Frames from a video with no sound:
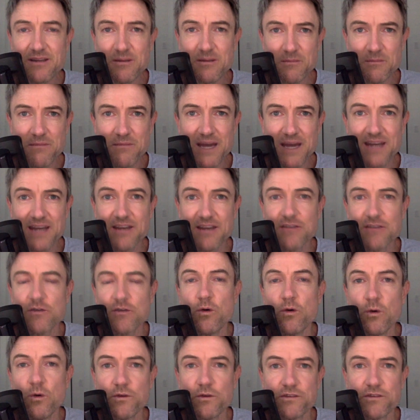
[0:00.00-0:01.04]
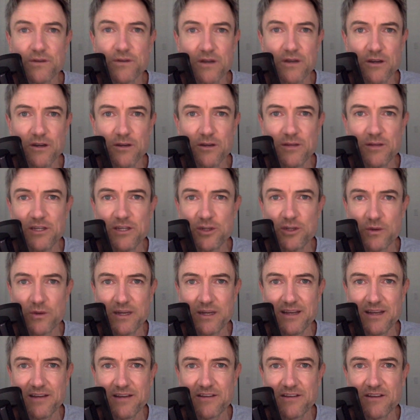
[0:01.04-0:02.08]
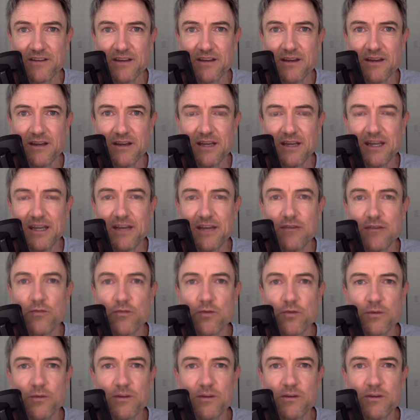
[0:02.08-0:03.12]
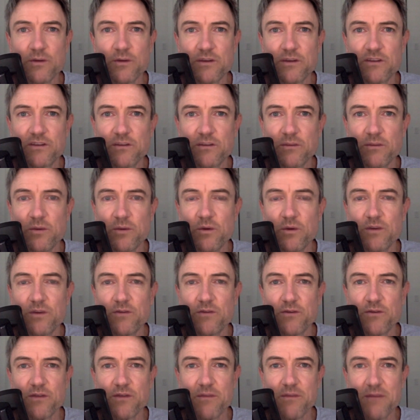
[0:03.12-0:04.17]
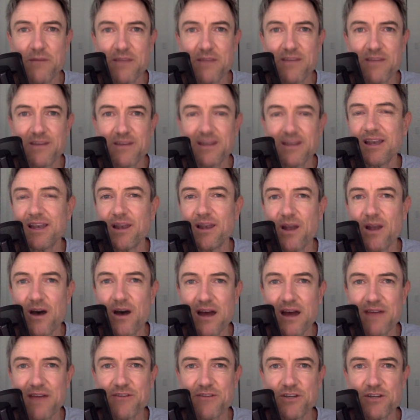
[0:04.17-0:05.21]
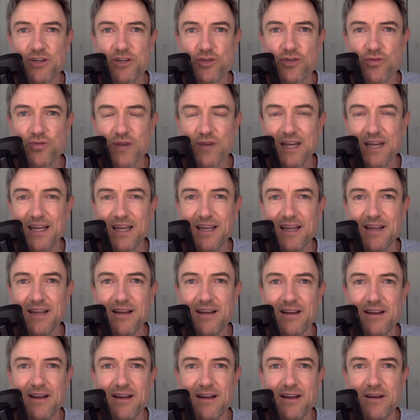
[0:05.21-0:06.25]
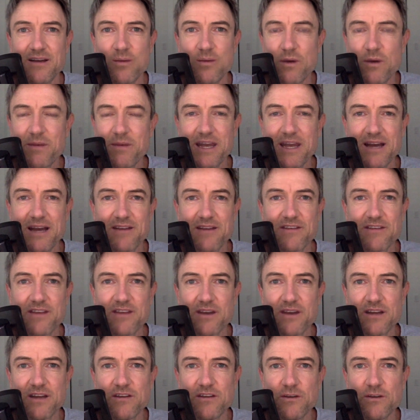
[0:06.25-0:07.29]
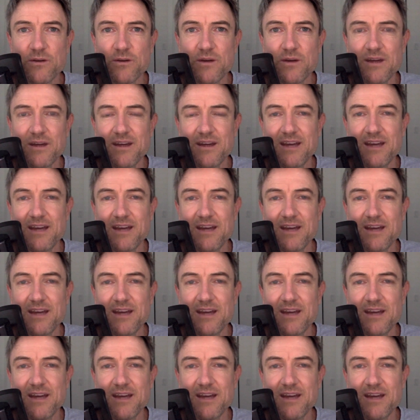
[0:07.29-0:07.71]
Matt is also going to be joining us in rheumatoid support for the monthly live training webinars that I do.